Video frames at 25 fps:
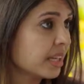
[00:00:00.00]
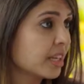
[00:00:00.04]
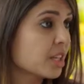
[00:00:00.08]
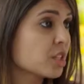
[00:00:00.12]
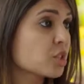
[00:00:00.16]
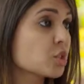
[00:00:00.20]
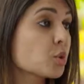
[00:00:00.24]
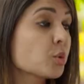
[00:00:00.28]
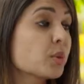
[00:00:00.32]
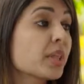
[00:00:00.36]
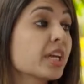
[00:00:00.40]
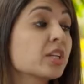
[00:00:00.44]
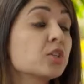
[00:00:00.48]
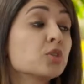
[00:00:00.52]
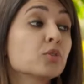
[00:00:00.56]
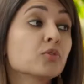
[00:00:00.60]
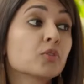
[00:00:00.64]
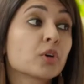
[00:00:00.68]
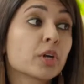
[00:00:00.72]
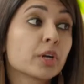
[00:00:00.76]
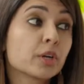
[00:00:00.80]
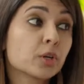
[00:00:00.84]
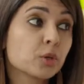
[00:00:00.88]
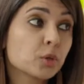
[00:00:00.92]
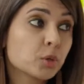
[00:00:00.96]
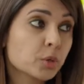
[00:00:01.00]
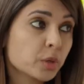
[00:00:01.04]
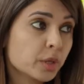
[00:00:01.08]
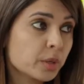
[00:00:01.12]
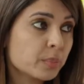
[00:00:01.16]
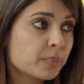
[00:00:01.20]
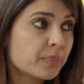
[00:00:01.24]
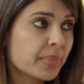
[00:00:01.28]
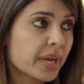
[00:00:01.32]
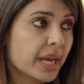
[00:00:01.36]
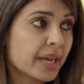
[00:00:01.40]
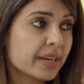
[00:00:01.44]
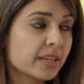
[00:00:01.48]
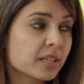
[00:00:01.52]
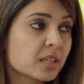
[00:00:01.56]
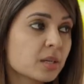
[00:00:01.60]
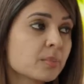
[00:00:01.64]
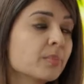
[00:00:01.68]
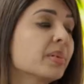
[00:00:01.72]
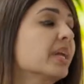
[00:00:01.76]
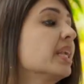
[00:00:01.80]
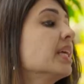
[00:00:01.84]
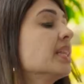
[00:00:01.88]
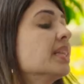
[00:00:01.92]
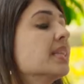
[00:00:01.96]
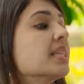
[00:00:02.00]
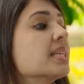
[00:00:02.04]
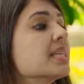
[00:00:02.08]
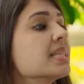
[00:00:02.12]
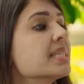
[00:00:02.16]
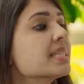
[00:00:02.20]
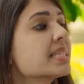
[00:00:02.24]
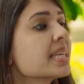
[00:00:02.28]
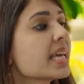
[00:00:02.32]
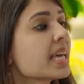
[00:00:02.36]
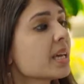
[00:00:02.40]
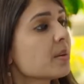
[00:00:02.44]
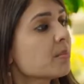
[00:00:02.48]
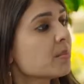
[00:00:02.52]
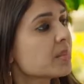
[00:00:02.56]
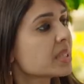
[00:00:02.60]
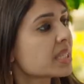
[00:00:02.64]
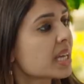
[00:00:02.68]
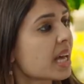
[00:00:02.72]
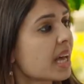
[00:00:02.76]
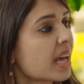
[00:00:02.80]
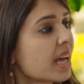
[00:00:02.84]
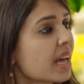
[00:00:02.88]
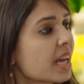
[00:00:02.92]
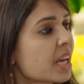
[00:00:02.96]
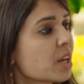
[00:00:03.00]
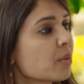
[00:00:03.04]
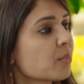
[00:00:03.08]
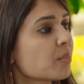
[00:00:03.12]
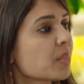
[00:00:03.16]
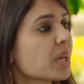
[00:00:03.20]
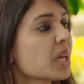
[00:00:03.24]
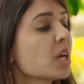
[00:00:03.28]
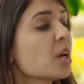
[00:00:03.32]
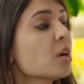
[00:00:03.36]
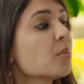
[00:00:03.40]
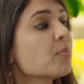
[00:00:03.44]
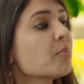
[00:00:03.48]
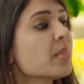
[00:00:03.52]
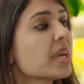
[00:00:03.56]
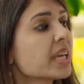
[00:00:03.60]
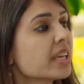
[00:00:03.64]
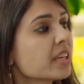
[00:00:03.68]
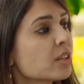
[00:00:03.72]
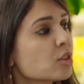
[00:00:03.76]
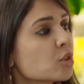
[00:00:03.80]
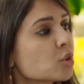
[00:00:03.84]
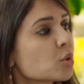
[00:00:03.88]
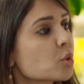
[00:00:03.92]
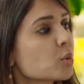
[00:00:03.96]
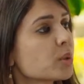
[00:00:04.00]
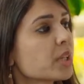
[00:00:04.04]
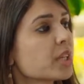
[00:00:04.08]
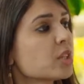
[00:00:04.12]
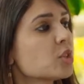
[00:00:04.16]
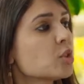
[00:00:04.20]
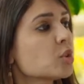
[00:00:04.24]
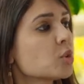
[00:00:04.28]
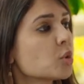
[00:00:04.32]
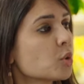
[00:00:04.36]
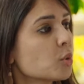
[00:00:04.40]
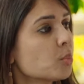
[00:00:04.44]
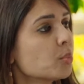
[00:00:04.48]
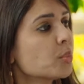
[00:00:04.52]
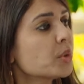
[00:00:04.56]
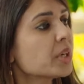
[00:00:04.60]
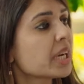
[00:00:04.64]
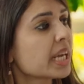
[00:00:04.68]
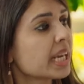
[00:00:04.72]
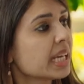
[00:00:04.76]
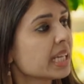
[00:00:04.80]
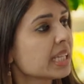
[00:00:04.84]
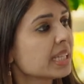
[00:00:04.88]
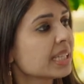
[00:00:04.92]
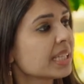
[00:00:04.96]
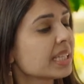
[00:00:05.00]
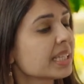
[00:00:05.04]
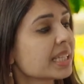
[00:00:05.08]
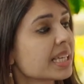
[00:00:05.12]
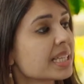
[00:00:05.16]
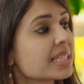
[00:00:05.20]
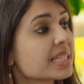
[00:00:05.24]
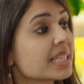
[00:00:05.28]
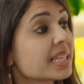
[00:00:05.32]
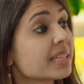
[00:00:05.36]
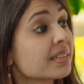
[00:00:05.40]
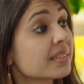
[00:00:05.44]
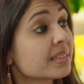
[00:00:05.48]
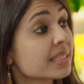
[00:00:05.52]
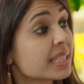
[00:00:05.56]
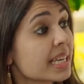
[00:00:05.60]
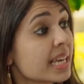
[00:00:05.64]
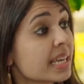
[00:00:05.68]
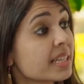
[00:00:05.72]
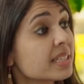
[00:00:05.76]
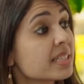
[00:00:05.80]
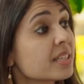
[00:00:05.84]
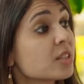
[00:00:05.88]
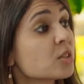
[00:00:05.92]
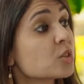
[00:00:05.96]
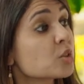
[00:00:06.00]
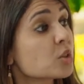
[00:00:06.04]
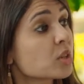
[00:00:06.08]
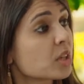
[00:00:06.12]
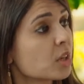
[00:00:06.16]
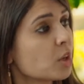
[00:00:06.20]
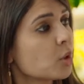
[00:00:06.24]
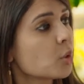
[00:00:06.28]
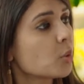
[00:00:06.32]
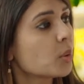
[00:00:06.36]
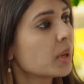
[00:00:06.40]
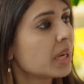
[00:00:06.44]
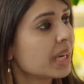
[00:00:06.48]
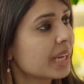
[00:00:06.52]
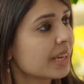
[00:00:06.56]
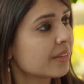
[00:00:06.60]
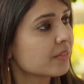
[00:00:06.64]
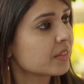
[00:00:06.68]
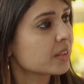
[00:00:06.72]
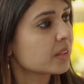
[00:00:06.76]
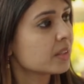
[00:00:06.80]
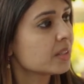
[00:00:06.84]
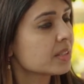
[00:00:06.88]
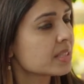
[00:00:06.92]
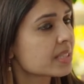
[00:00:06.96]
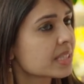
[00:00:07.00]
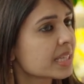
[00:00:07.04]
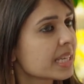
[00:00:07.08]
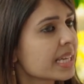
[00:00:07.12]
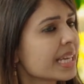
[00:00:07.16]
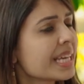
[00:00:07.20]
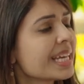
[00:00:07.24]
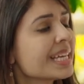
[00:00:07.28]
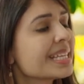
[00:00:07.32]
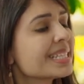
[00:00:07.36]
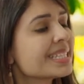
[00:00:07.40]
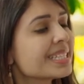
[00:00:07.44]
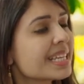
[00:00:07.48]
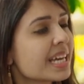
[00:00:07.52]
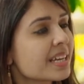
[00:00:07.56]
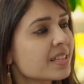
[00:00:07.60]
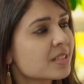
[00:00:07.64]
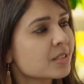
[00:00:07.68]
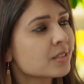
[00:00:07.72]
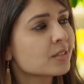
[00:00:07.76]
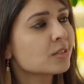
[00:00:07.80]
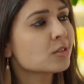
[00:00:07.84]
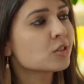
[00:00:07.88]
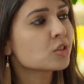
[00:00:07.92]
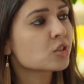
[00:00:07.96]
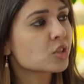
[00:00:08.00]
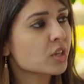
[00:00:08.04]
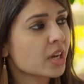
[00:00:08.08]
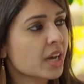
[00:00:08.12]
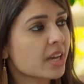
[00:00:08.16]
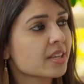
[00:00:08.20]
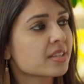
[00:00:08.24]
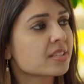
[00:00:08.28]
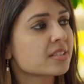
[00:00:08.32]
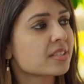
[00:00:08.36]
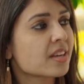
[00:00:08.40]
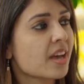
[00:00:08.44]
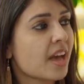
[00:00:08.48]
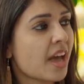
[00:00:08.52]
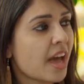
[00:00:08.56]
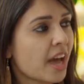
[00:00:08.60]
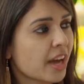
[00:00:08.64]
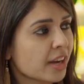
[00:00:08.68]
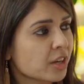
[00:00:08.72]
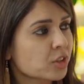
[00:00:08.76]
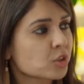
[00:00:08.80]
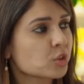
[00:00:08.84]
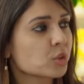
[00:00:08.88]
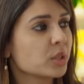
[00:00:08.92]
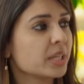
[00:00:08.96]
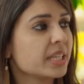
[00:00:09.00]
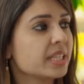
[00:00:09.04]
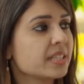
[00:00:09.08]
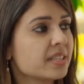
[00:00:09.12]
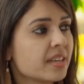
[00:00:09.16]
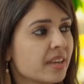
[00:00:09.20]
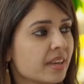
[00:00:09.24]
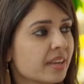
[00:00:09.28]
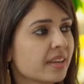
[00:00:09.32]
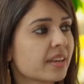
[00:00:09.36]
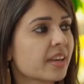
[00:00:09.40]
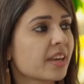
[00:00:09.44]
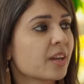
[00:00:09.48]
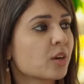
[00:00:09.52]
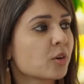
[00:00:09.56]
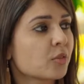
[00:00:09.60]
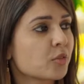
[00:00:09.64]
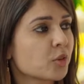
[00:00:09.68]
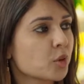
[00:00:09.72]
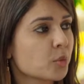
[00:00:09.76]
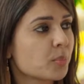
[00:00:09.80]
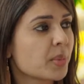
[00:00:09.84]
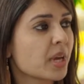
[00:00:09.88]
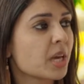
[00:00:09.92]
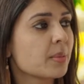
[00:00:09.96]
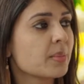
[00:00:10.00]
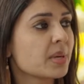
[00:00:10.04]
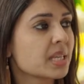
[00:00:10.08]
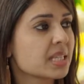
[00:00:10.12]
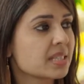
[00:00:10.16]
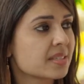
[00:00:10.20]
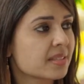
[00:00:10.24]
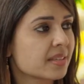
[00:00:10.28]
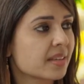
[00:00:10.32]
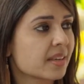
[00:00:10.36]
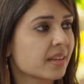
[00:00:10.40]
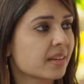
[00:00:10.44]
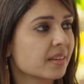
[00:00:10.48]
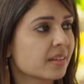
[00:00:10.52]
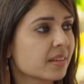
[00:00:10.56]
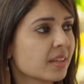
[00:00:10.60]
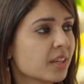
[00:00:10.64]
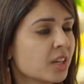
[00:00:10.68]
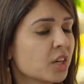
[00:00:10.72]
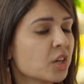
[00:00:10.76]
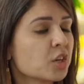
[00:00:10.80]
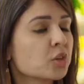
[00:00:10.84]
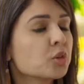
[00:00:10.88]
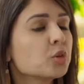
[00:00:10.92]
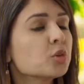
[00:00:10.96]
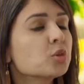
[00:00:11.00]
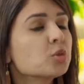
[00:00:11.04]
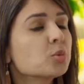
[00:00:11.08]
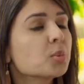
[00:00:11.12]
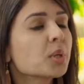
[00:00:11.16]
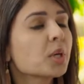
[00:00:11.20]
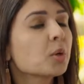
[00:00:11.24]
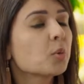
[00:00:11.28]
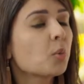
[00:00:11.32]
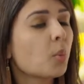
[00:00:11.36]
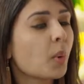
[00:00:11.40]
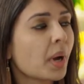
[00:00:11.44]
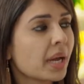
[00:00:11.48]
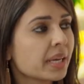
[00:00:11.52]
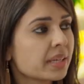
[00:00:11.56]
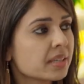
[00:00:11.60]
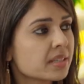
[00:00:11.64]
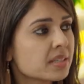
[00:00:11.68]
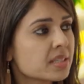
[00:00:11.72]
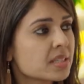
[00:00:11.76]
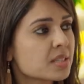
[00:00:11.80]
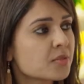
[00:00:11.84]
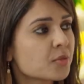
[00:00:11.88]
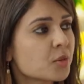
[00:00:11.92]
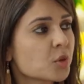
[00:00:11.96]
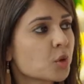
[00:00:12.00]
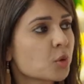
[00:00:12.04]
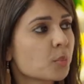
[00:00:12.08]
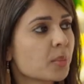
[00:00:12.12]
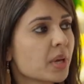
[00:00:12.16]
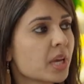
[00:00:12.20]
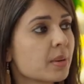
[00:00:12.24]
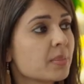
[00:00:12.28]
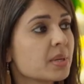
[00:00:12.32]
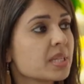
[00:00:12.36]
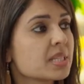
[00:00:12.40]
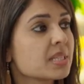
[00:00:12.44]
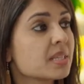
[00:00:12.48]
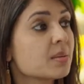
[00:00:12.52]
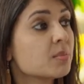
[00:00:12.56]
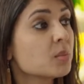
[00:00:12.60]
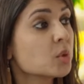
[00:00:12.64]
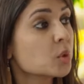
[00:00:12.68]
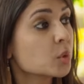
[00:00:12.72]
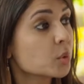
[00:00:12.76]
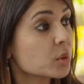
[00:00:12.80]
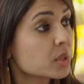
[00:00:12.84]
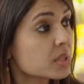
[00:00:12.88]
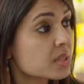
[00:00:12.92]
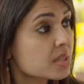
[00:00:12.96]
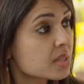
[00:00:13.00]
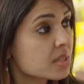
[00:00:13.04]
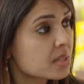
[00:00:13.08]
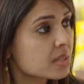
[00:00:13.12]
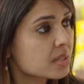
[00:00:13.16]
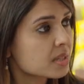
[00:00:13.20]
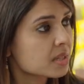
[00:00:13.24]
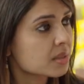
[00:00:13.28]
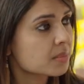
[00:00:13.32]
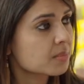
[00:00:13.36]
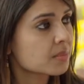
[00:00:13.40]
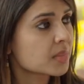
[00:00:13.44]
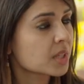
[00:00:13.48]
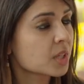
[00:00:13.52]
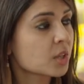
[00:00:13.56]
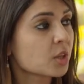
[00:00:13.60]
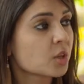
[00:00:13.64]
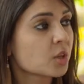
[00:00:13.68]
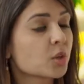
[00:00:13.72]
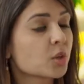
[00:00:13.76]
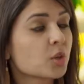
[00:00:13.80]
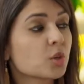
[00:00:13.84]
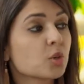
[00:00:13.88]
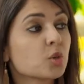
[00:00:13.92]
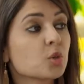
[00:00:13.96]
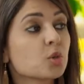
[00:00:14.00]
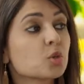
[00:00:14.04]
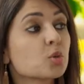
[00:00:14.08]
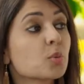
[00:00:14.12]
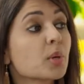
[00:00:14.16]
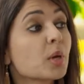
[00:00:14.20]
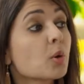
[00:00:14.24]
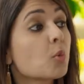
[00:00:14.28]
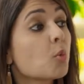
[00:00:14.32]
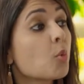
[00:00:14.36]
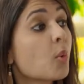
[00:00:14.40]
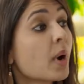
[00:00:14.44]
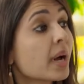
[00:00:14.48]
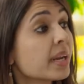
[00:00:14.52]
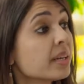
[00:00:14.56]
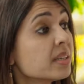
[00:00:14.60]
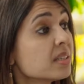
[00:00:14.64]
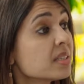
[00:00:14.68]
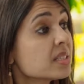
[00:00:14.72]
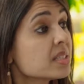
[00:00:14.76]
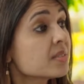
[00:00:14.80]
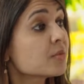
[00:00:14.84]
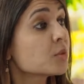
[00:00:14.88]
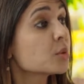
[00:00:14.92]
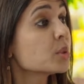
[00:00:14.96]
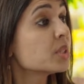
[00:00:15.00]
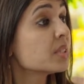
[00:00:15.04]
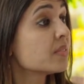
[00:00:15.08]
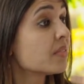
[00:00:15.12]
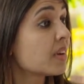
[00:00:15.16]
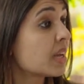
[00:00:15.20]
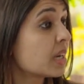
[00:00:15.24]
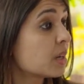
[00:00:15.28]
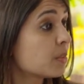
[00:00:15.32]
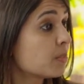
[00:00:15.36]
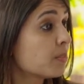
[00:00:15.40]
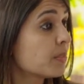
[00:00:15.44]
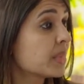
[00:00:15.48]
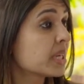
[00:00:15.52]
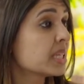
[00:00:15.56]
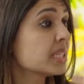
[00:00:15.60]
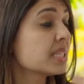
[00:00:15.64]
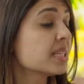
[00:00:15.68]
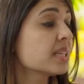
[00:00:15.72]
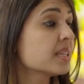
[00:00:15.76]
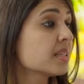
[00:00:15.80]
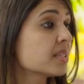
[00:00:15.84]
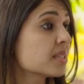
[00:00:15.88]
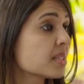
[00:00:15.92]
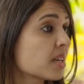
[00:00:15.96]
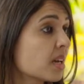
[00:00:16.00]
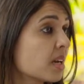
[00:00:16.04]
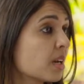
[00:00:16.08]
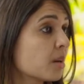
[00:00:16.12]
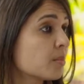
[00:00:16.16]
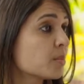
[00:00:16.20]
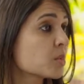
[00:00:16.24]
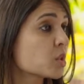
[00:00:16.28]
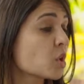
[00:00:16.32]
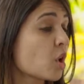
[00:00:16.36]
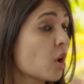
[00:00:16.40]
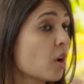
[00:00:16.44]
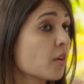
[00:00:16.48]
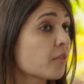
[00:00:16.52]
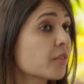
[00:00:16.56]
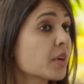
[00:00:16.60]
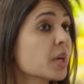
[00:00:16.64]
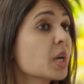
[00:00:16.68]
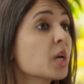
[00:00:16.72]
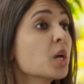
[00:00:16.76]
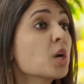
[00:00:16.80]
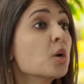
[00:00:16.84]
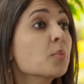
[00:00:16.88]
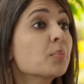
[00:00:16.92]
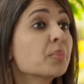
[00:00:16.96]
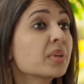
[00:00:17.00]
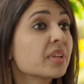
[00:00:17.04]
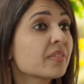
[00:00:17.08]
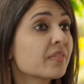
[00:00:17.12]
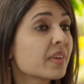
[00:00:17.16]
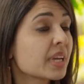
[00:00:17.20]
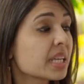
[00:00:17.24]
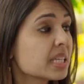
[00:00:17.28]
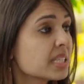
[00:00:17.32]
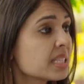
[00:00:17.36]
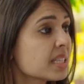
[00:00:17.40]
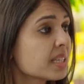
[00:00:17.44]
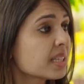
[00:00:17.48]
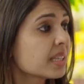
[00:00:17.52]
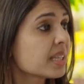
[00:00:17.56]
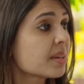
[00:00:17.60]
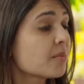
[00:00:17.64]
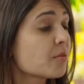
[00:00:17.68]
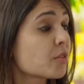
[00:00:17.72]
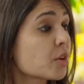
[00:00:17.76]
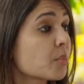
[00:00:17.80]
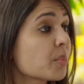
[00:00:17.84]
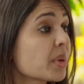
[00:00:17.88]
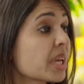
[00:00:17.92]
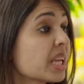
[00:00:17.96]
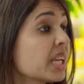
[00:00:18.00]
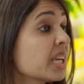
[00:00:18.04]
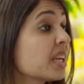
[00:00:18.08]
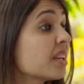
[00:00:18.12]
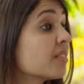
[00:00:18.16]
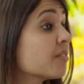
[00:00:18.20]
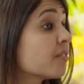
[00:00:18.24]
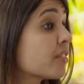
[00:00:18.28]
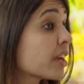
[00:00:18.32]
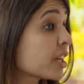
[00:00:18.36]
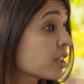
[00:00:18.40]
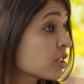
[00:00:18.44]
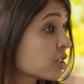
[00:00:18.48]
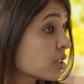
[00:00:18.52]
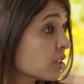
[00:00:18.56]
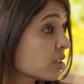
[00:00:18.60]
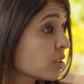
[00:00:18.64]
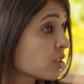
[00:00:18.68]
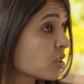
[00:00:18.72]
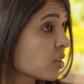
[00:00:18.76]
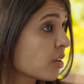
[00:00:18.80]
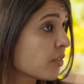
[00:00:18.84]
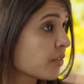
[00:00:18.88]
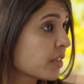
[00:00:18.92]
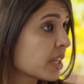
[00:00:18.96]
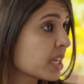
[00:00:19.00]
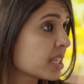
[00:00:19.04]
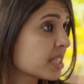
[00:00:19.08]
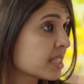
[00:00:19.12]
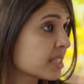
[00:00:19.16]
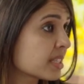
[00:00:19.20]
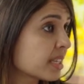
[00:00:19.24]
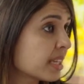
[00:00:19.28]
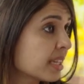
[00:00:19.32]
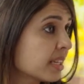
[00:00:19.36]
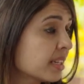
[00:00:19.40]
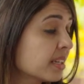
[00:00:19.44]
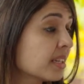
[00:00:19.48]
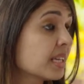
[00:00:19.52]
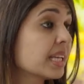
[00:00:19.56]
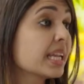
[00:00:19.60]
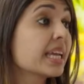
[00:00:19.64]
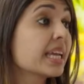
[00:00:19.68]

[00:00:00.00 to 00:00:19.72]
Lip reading: so that you've got a good barrier, but at the same time making sure that you don't put anything that's irritating to the lower levels, doesn't just actually take care of your baby's skin. You're doing wonders for your baby's immune system. You're doing wonders for development in terms of preventing them from getting infections of their skin